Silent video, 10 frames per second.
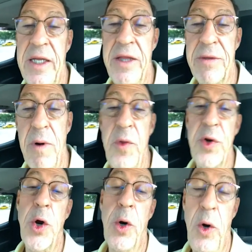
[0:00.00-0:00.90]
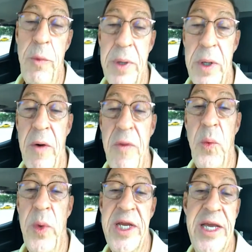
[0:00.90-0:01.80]
throw their door open or the
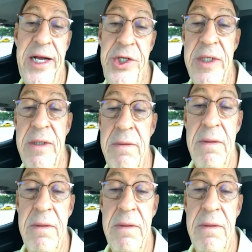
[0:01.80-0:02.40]
wind catch it and